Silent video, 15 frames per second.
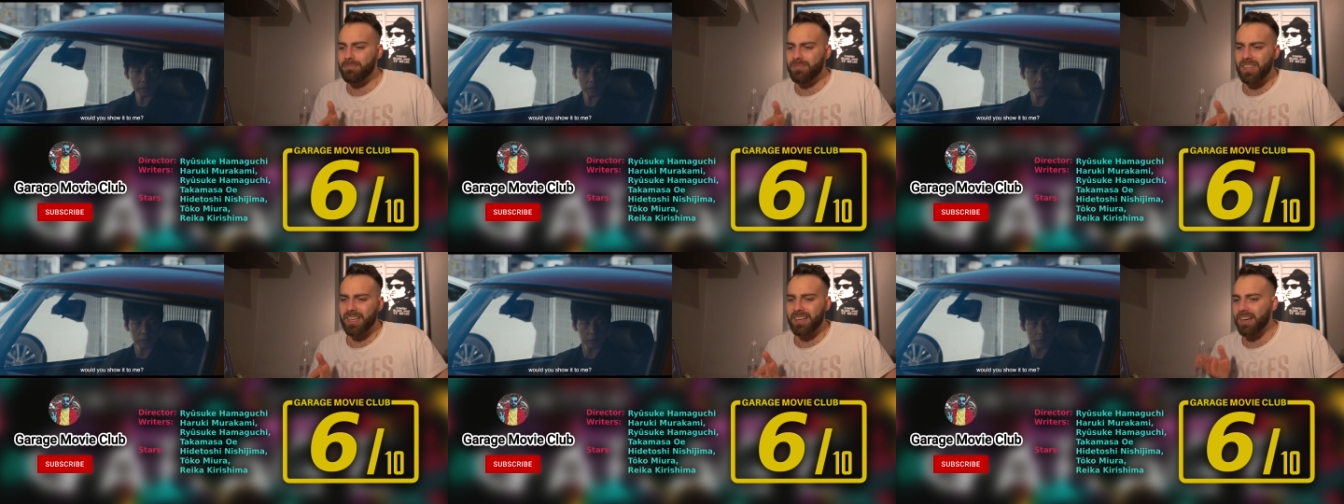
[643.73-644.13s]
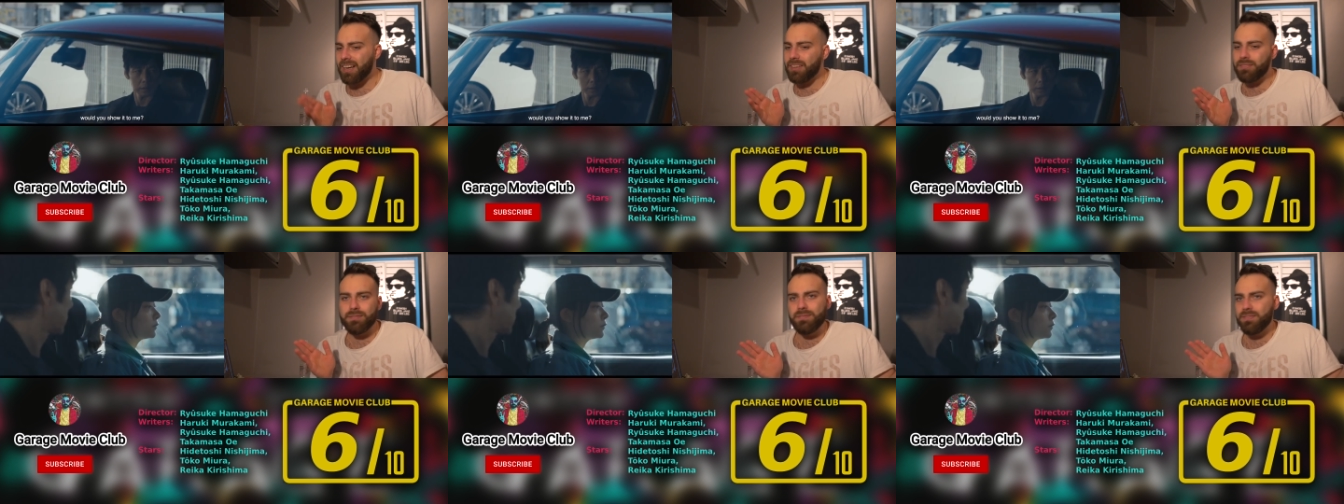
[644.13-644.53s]
it kind
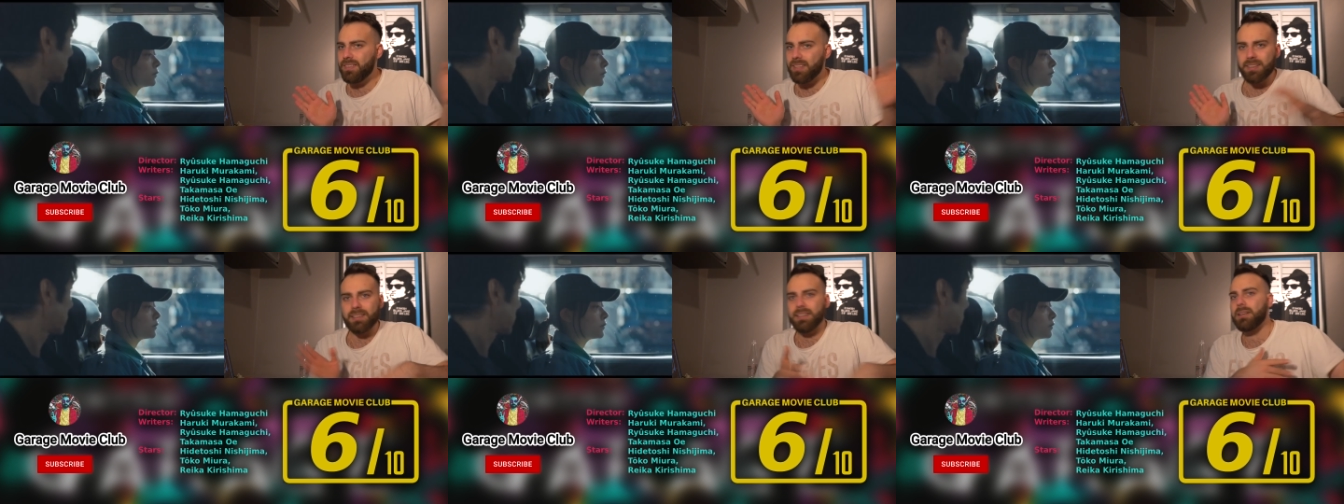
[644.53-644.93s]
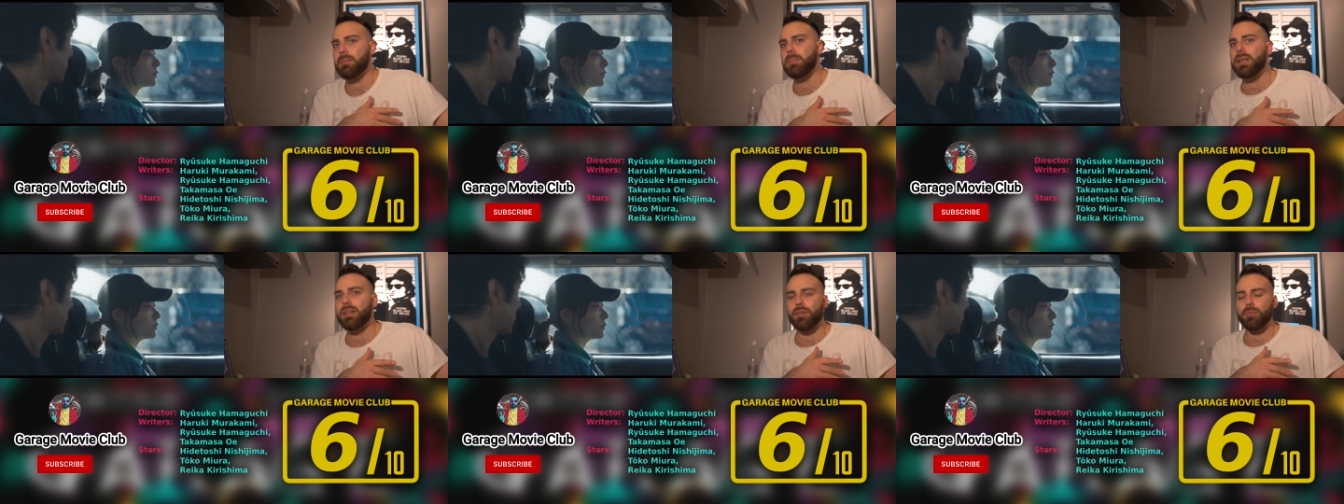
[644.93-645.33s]
of didn't need to
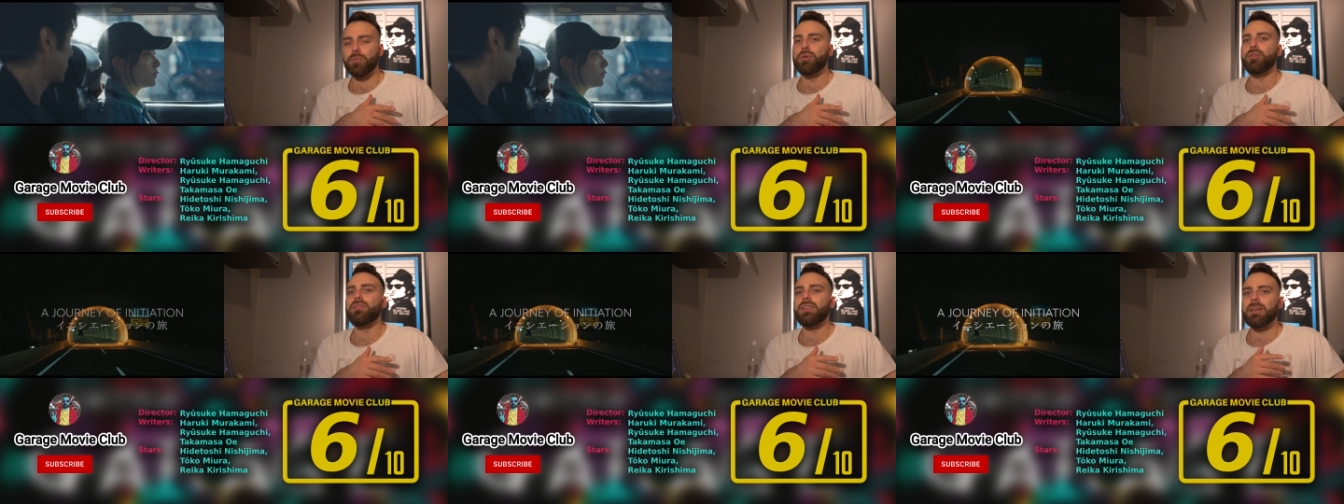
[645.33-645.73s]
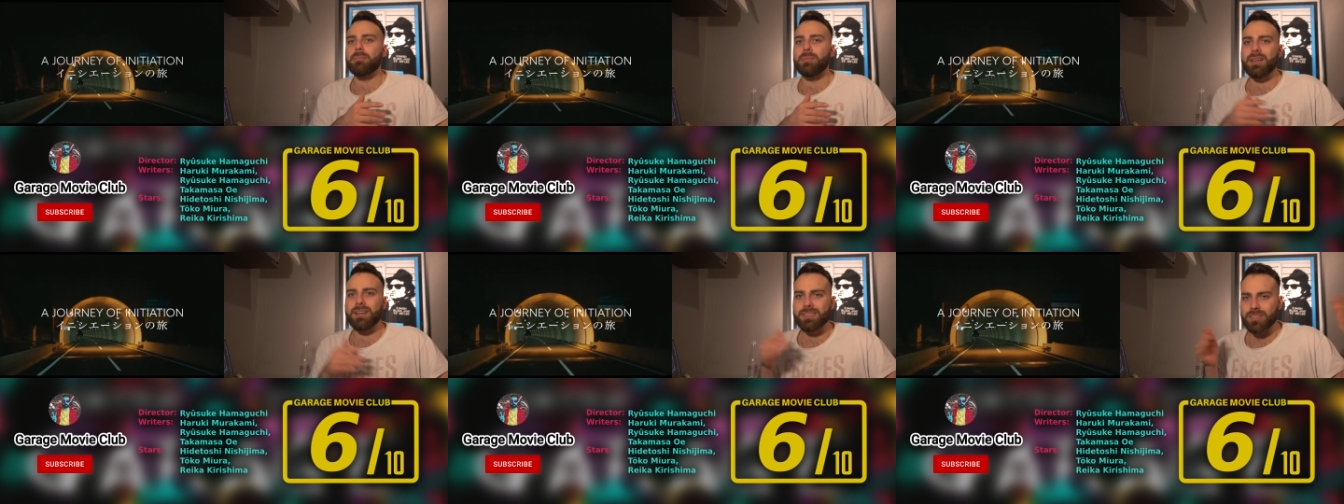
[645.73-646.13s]
be in the movie,
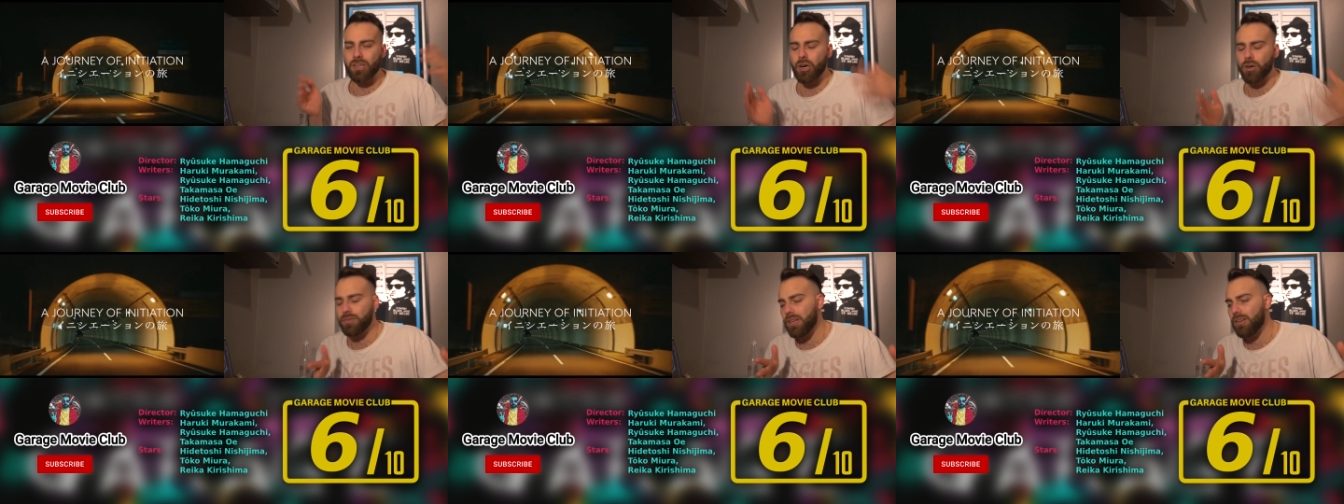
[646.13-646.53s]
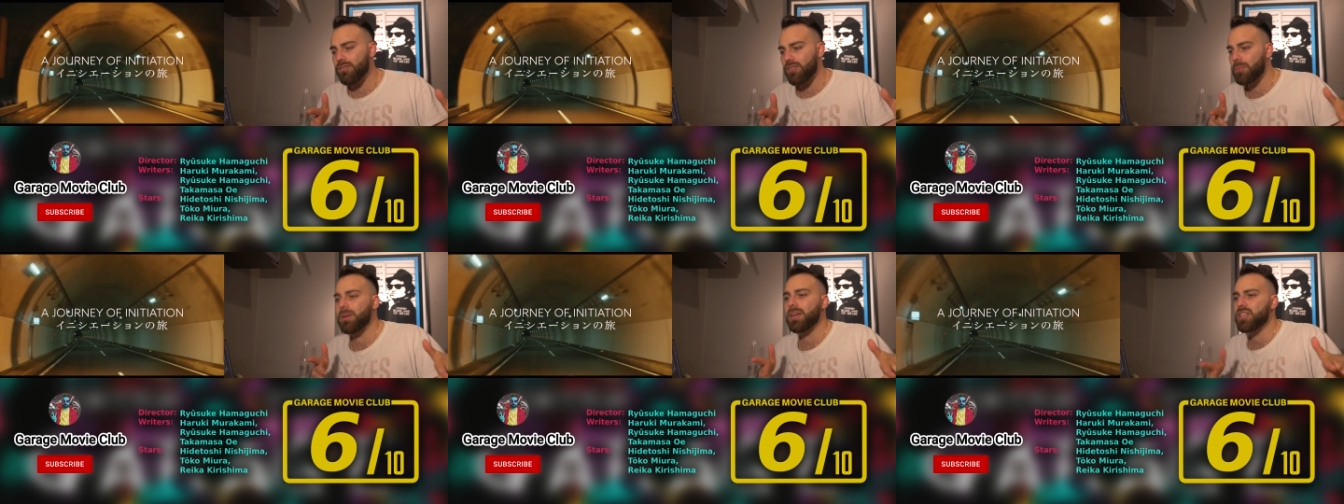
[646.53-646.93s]
because all the
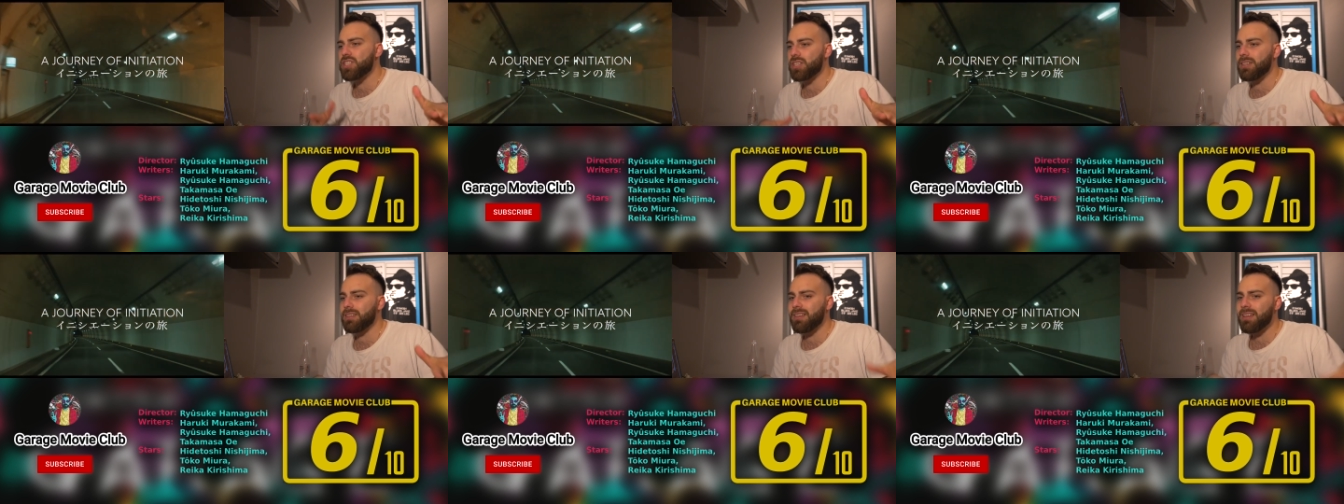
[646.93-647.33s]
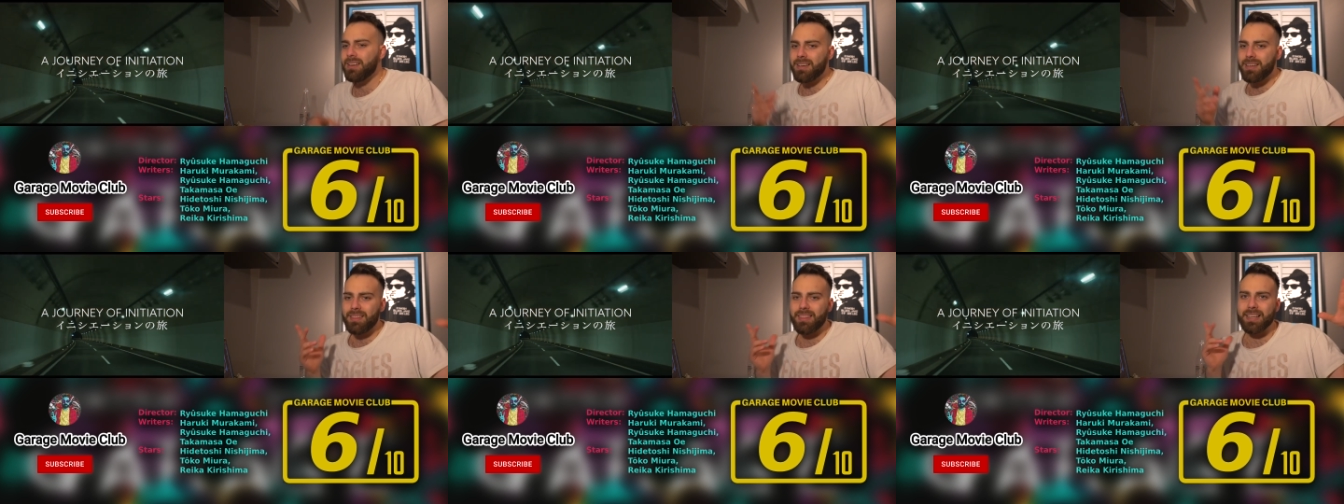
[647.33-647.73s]
information
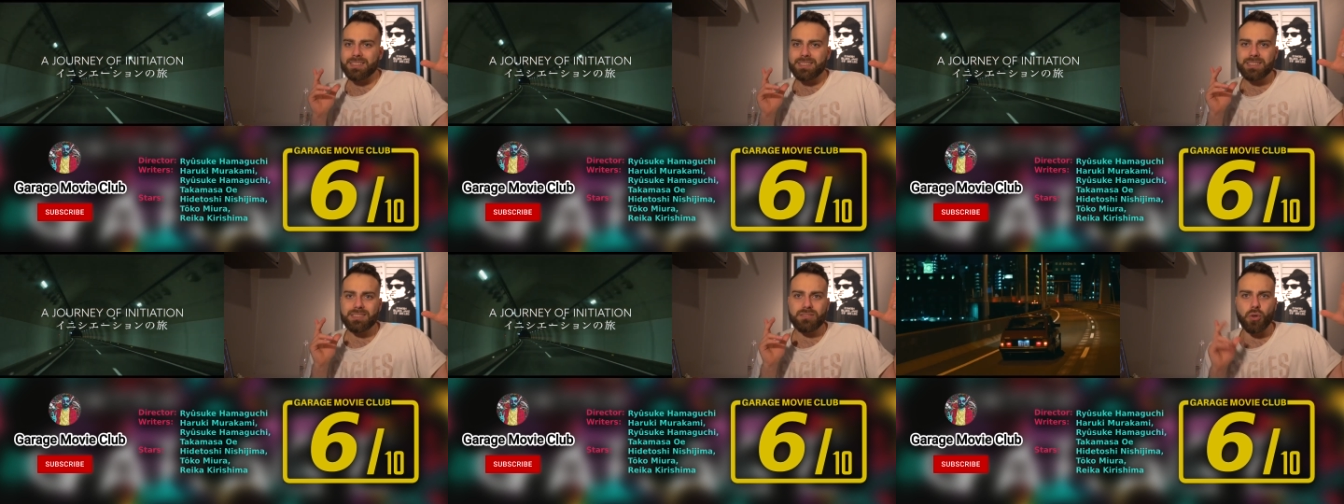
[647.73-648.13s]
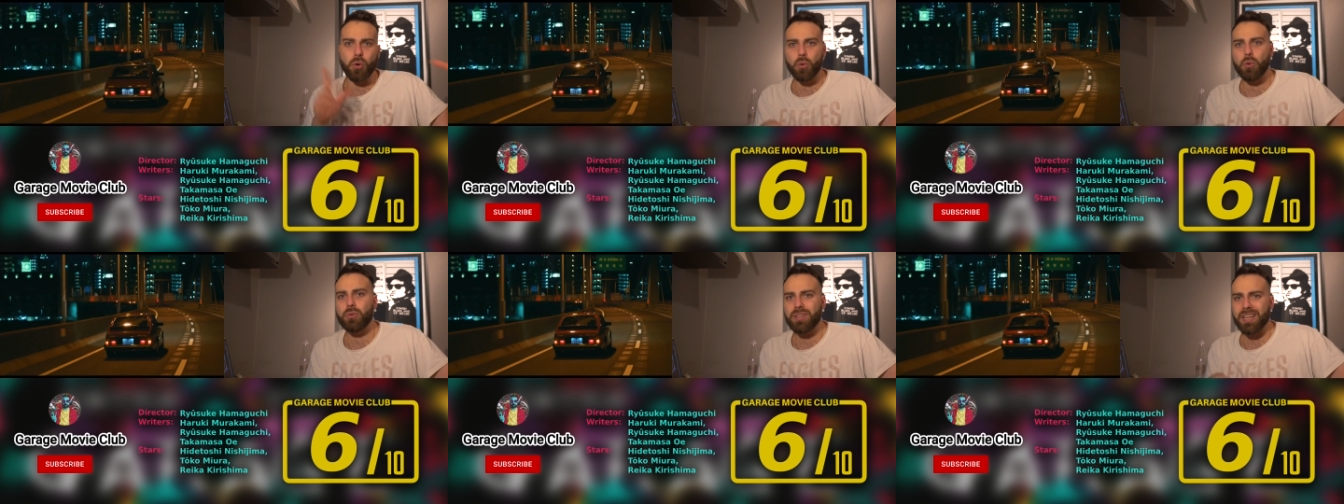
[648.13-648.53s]
that's
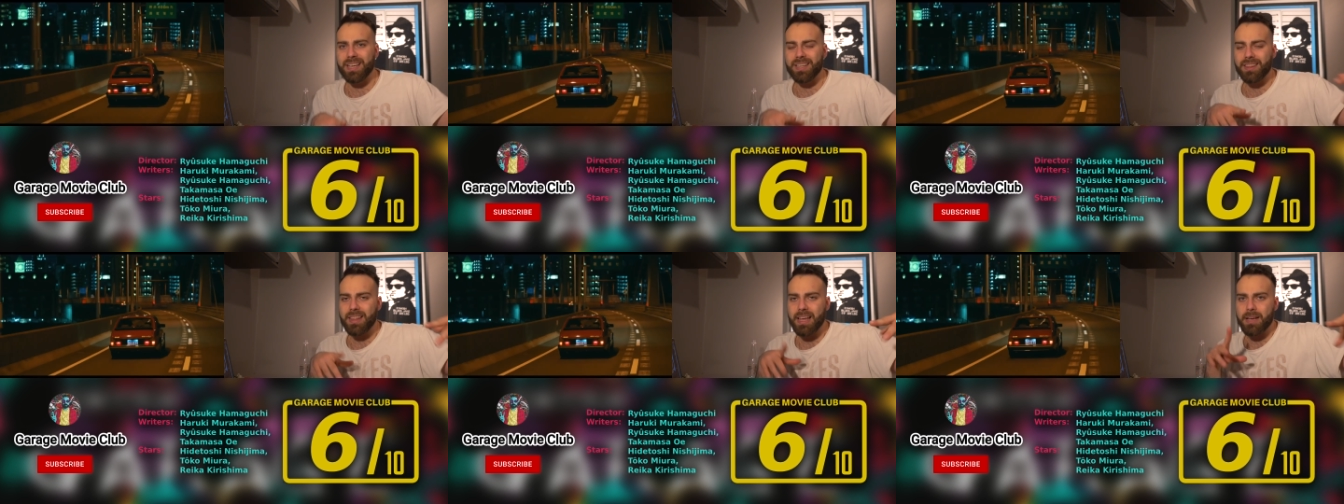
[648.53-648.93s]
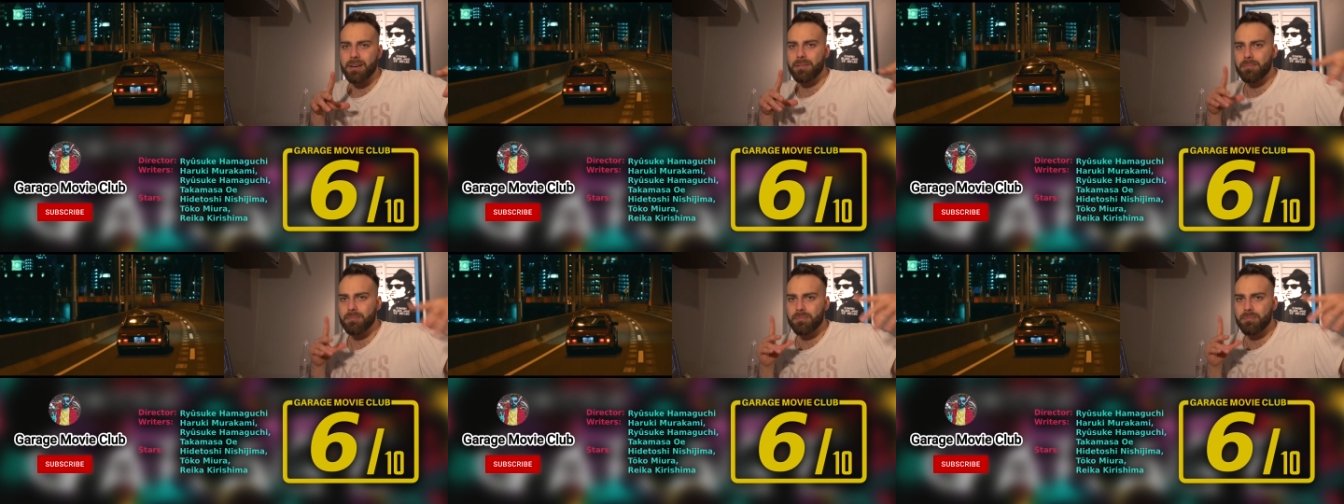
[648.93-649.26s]
told in that